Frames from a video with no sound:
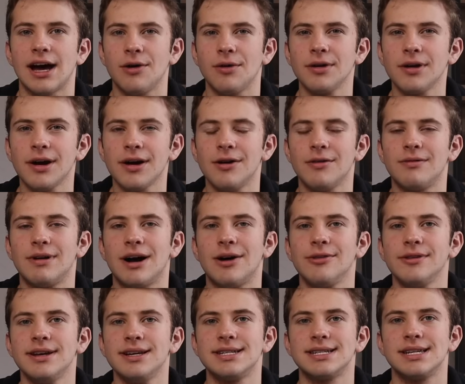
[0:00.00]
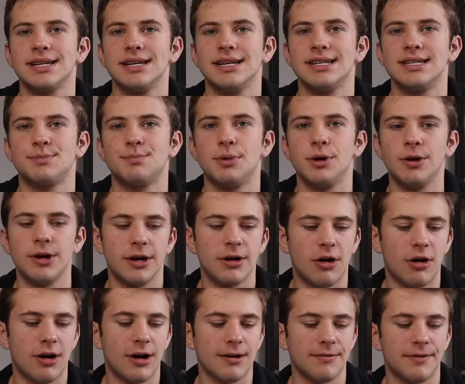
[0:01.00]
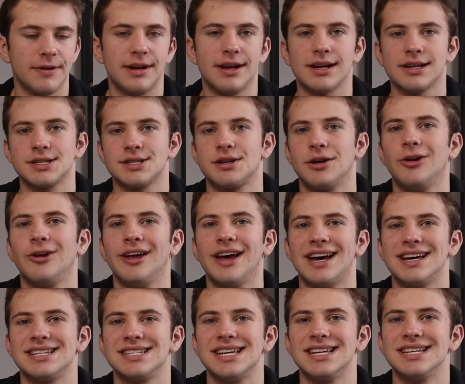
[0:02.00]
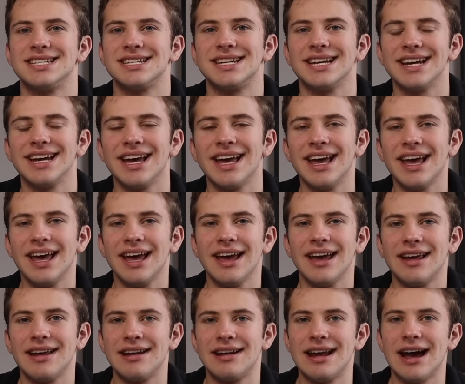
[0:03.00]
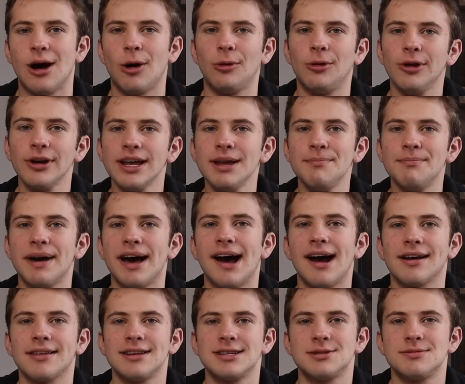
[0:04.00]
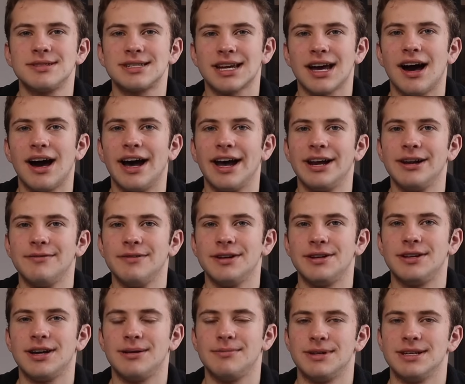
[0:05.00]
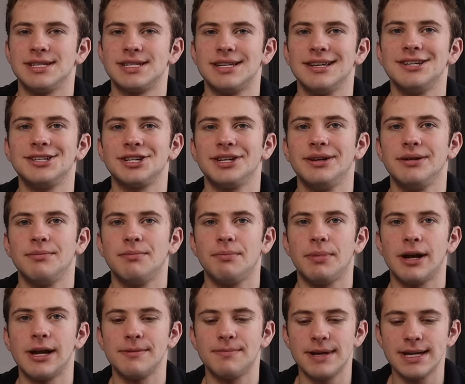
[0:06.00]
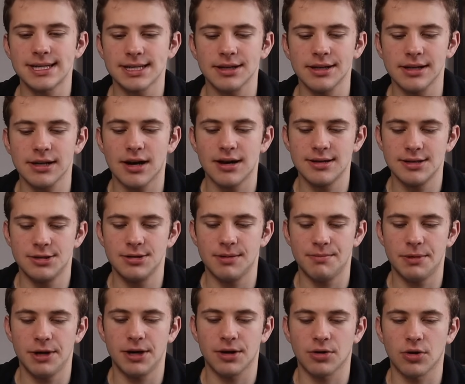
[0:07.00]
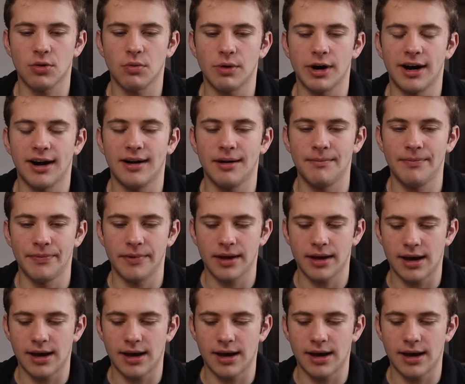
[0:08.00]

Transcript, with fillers: How I got around this is booting off an external SSD. Now, looking back, this was kind of a dumb decision, but I basically got into a pickle where